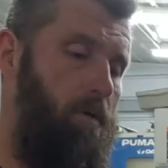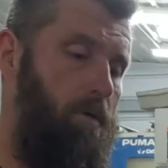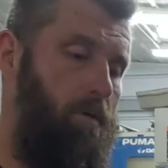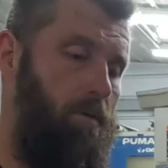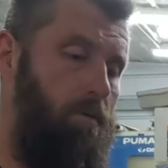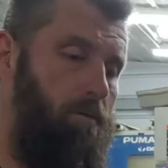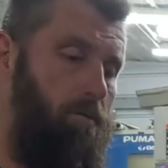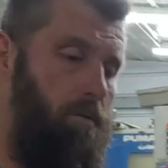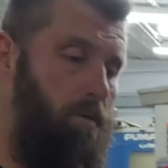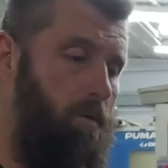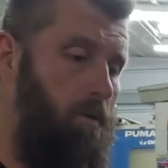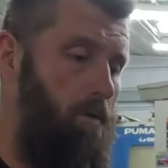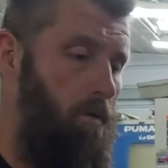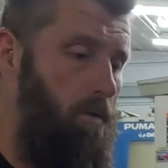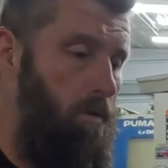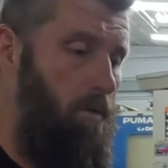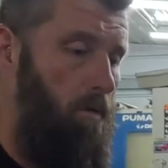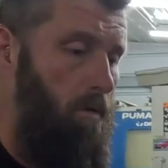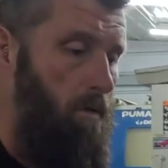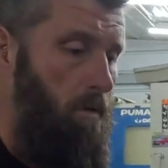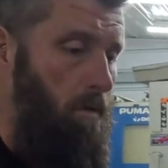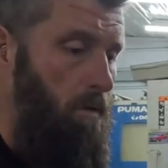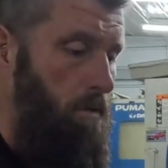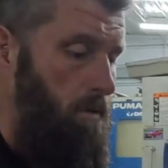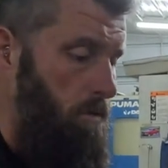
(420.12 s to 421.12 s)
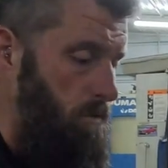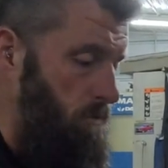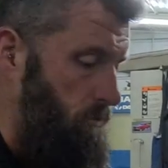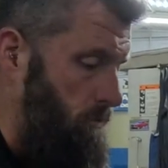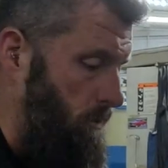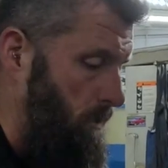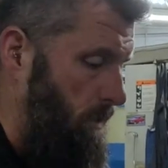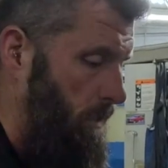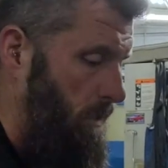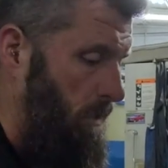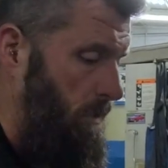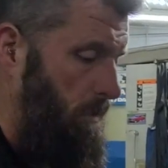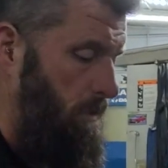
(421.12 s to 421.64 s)
than
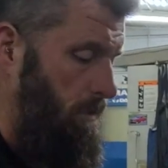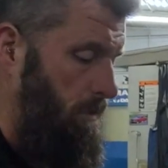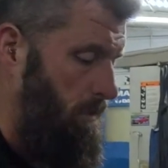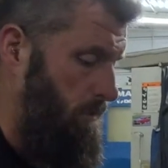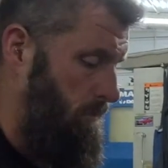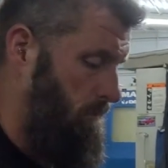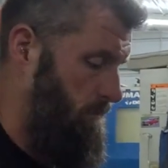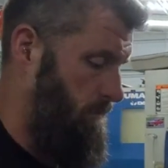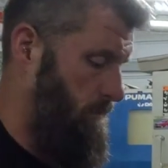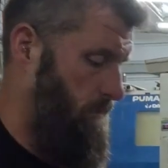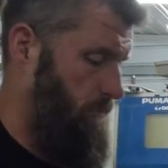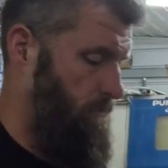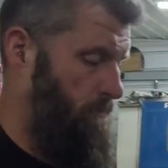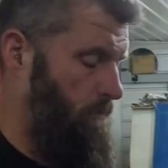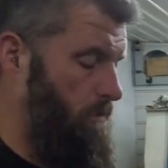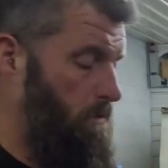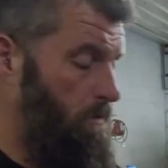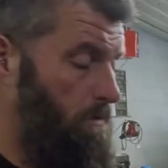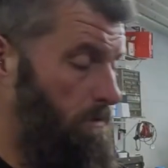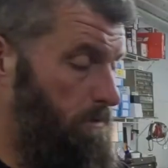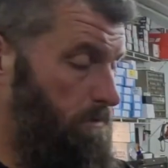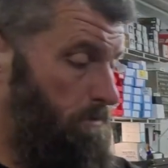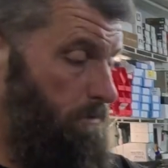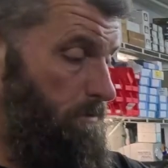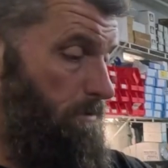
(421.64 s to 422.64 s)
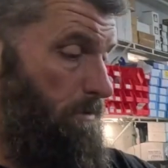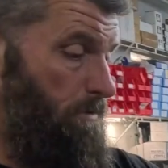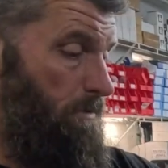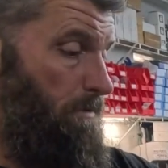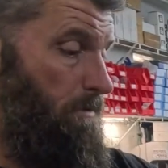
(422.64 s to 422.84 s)
drilling it as far as,